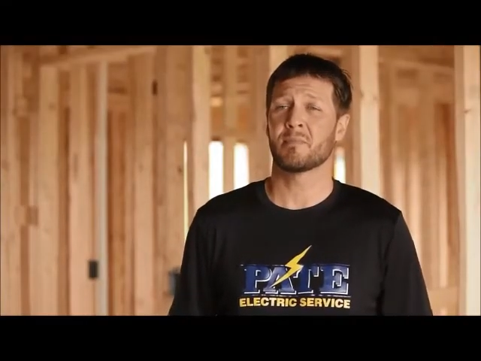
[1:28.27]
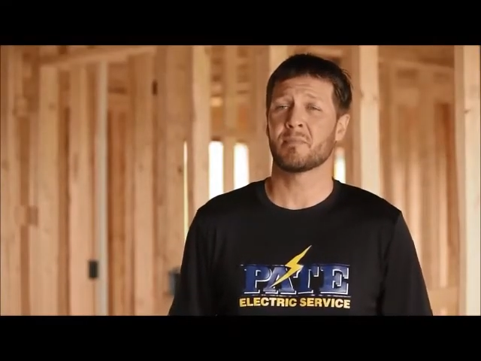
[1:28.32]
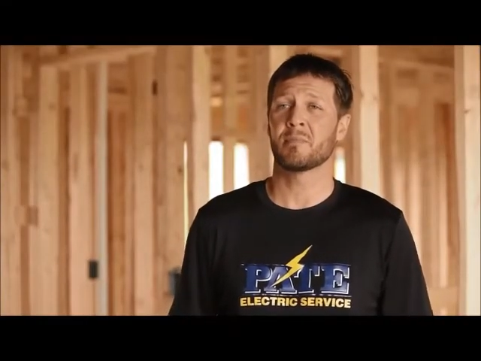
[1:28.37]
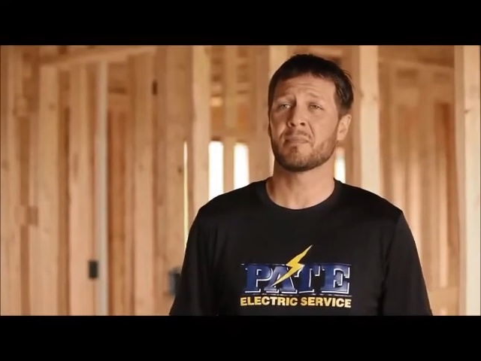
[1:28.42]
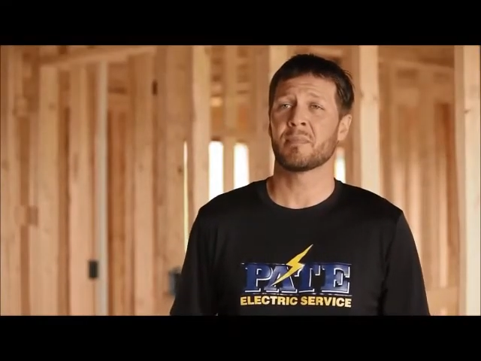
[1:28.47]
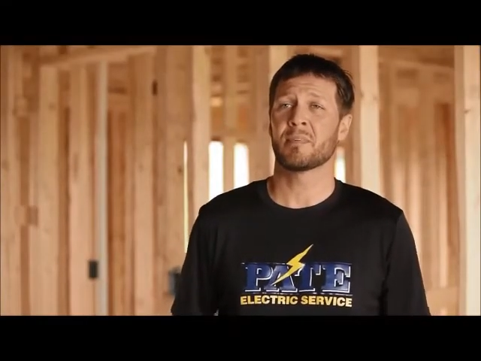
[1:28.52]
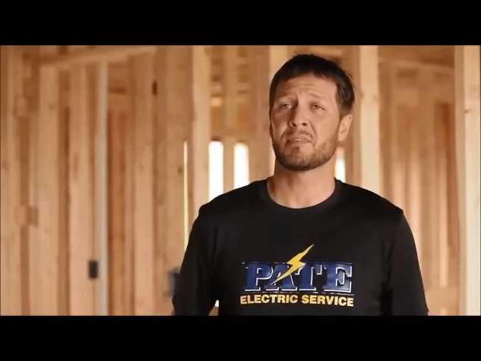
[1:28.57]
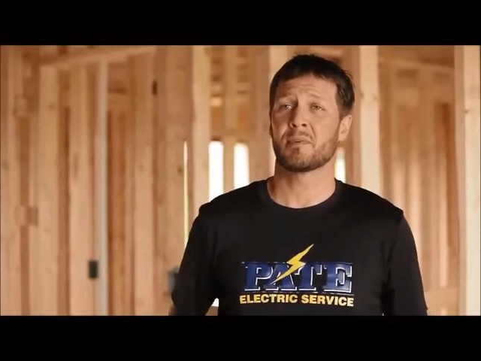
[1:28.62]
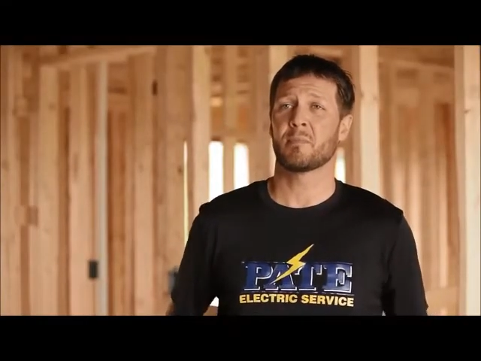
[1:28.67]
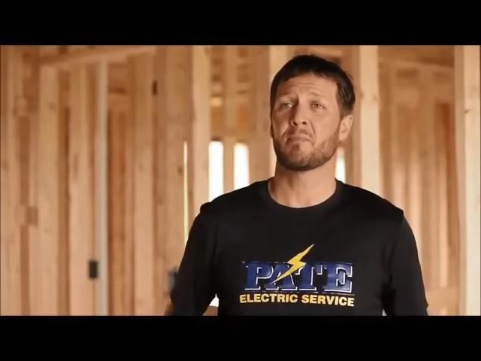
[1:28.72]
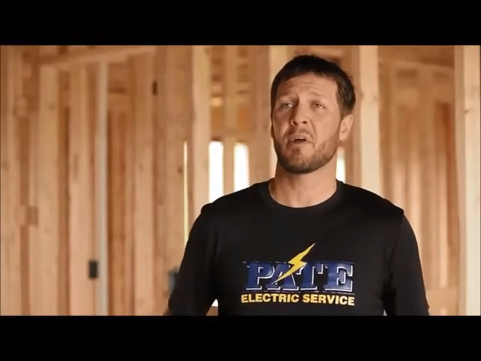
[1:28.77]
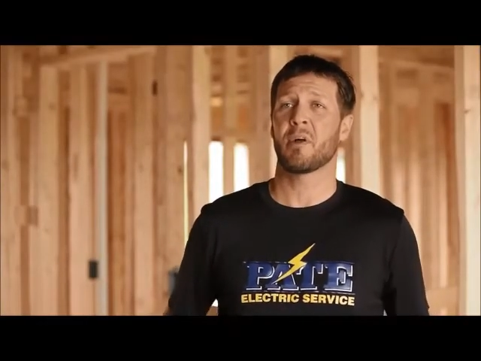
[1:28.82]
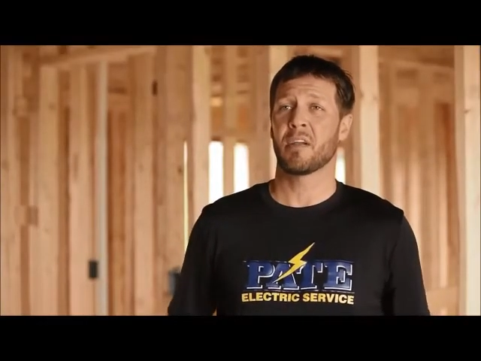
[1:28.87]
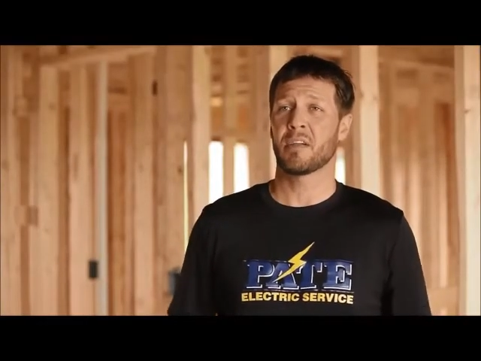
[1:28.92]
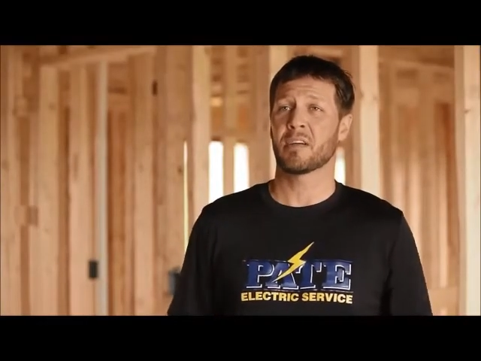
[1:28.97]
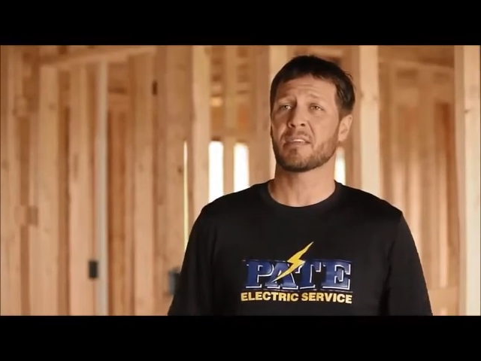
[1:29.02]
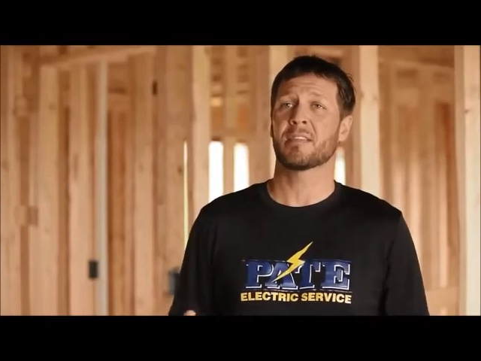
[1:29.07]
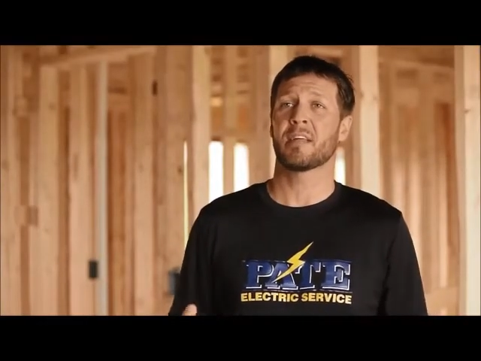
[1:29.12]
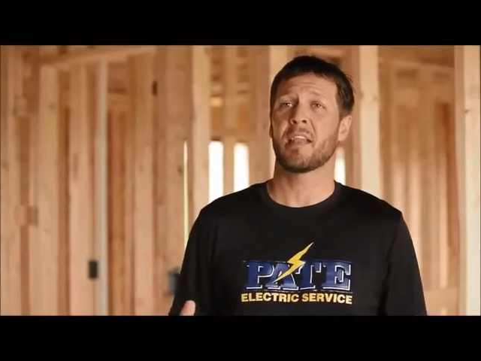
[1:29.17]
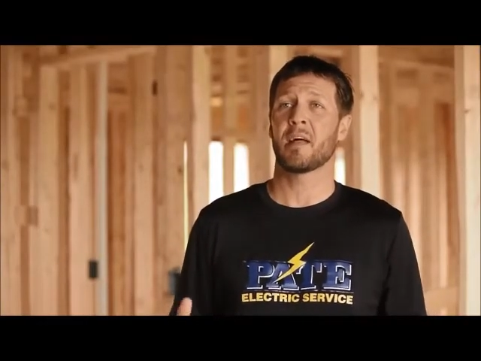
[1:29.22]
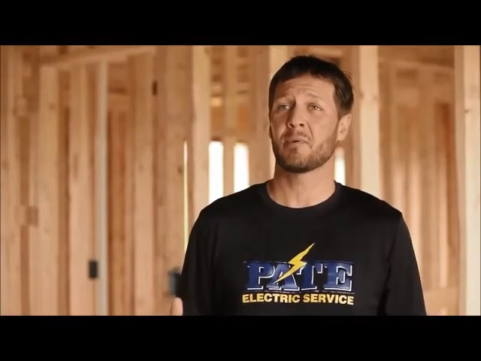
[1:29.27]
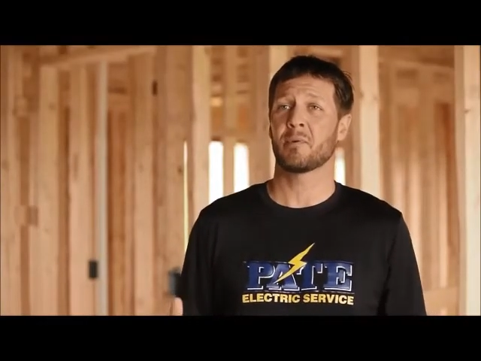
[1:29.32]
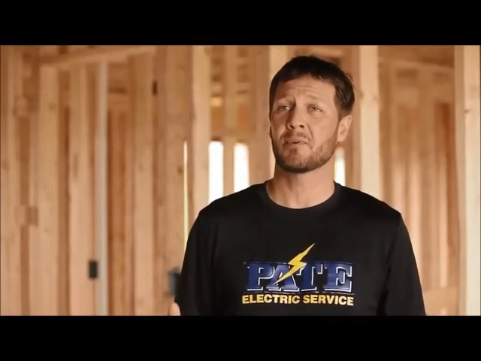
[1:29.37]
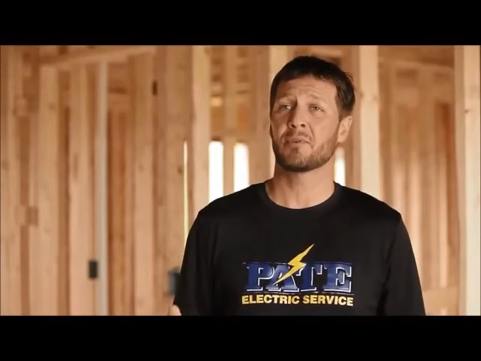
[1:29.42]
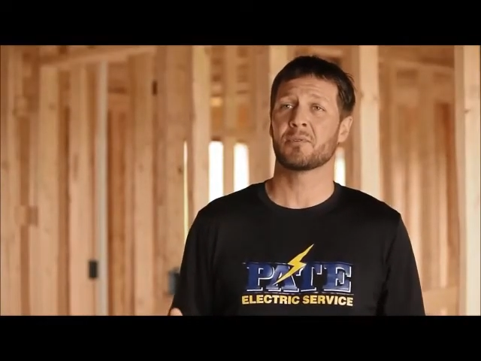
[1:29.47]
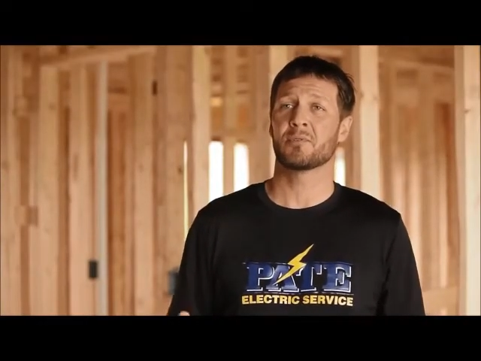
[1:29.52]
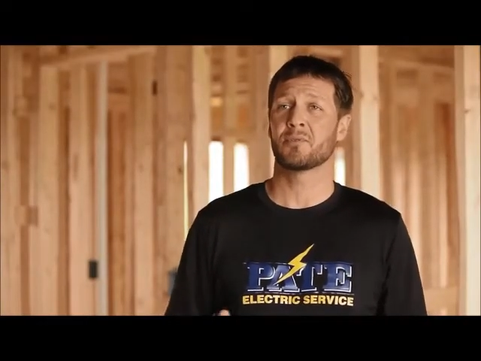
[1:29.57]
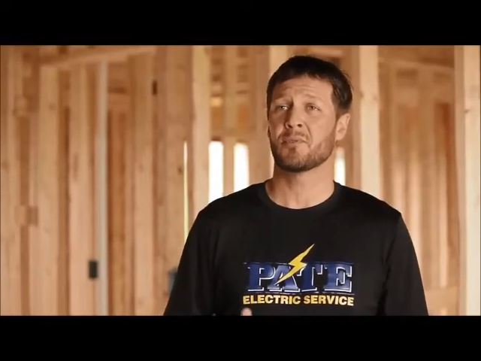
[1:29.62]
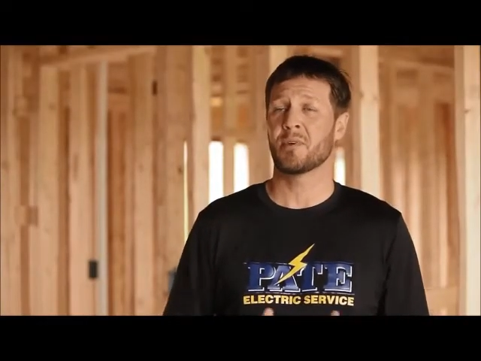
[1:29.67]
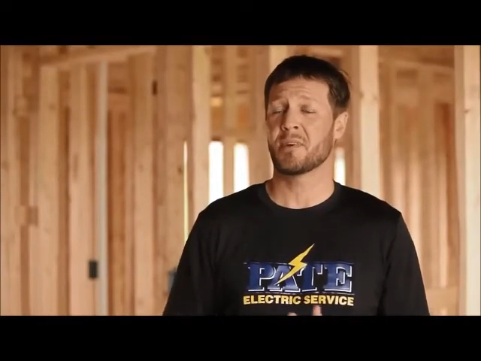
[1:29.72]
a product that I
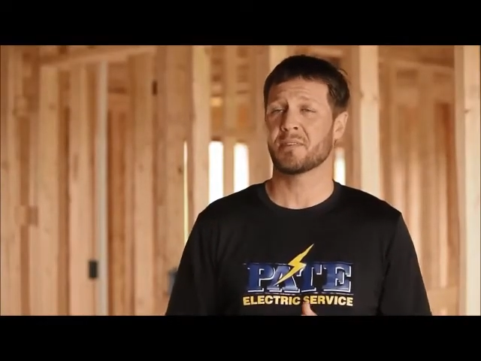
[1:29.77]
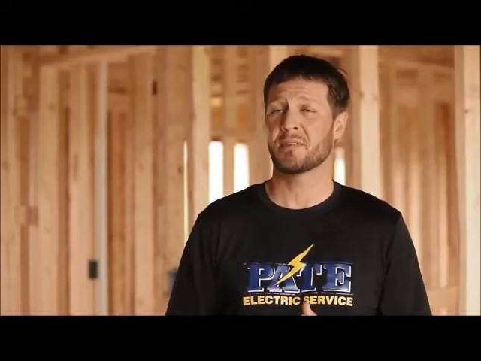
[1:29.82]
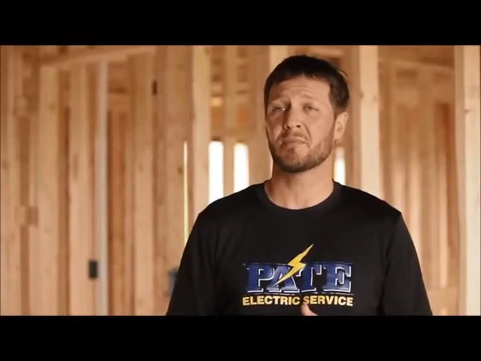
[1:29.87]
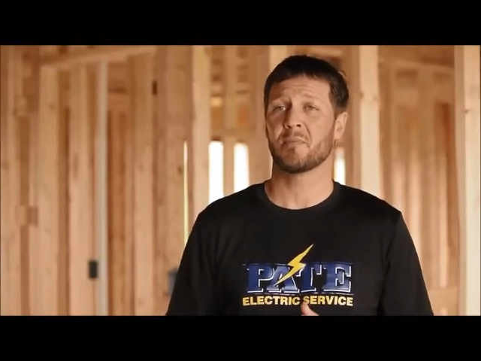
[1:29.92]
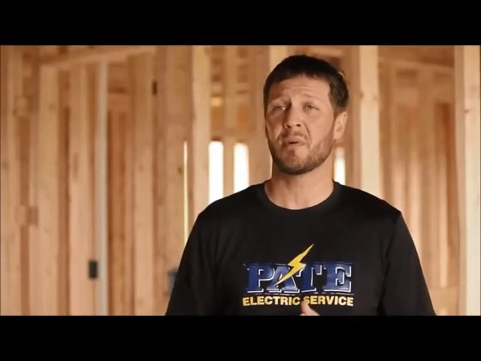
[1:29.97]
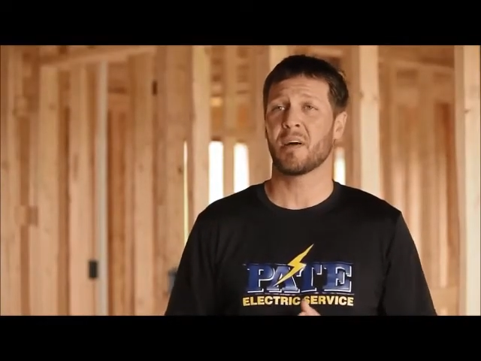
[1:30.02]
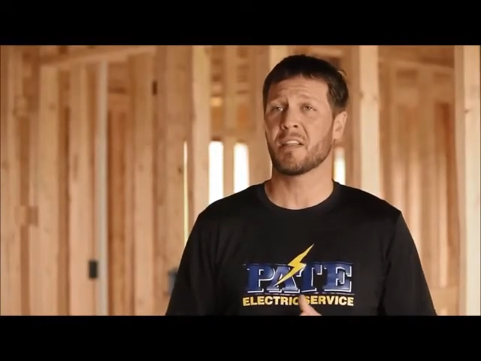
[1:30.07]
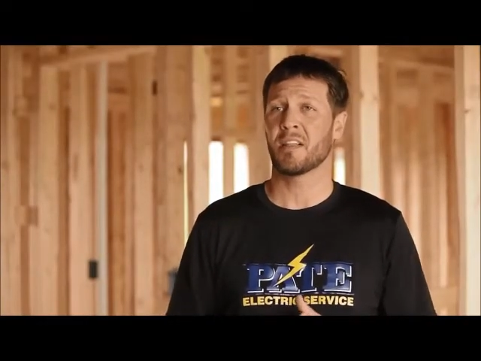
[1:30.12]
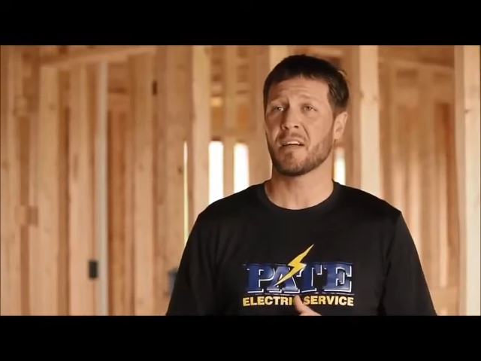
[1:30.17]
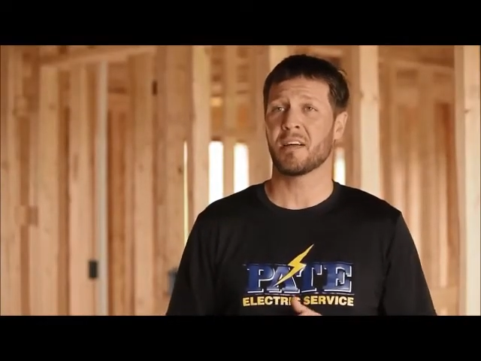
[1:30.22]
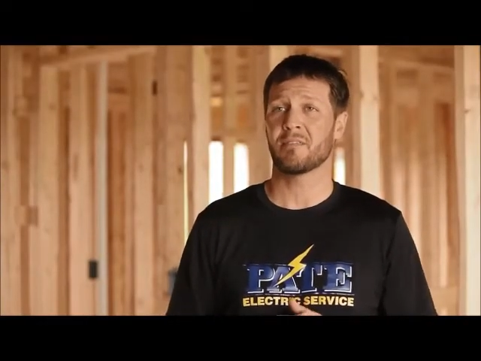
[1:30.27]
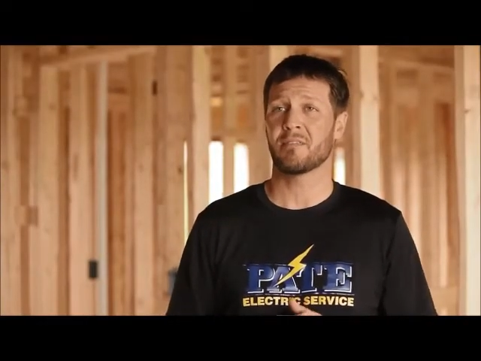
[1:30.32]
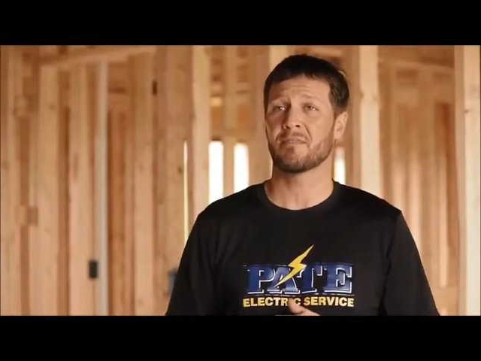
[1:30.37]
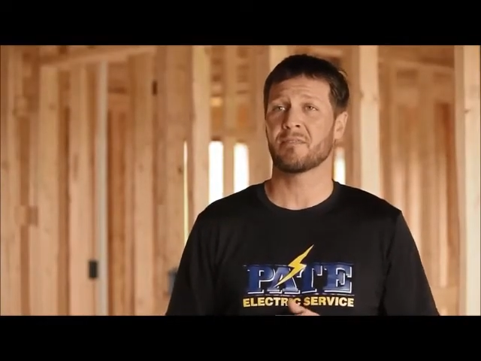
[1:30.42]
would use the rest of my